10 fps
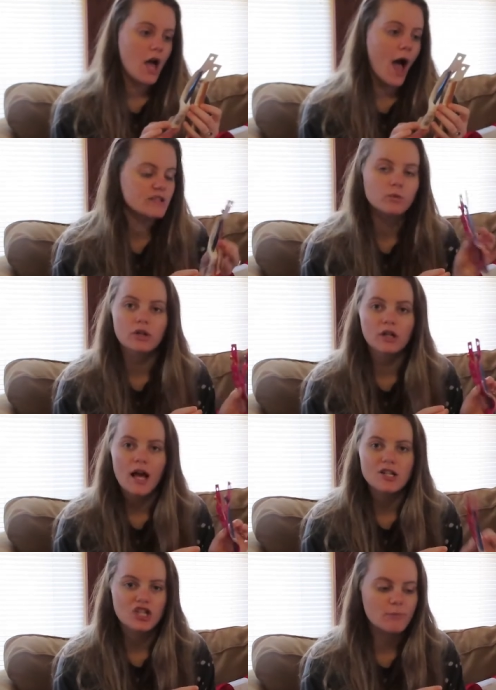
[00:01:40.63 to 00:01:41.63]
These were a
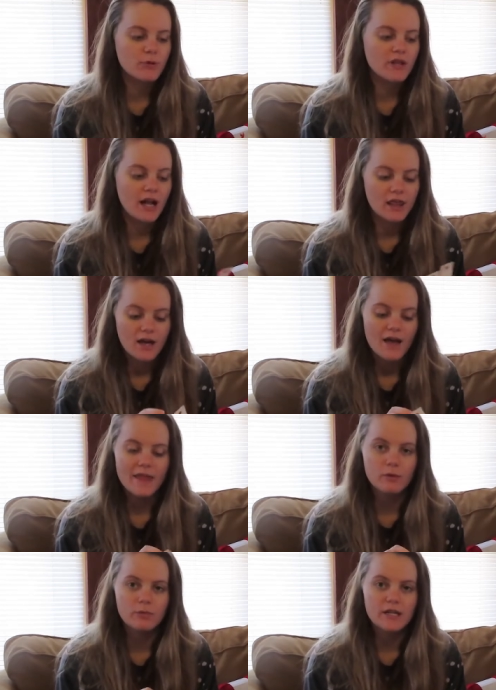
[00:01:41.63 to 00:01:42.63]
lot cheaper than I thought
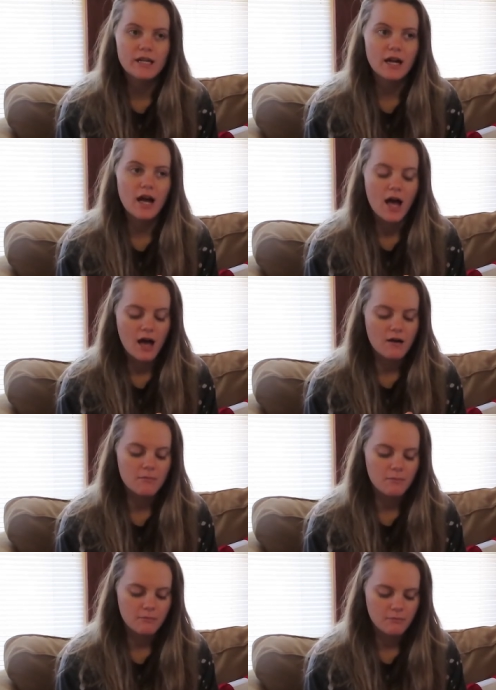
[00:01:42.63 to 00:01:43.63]
they would be,
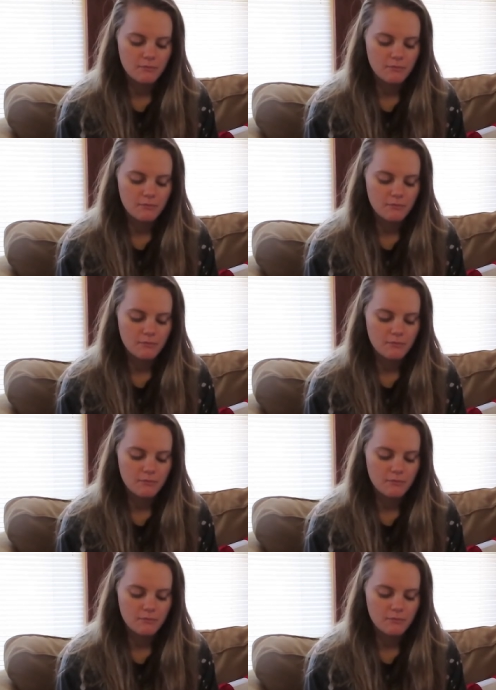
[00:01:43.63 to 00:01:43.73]
um,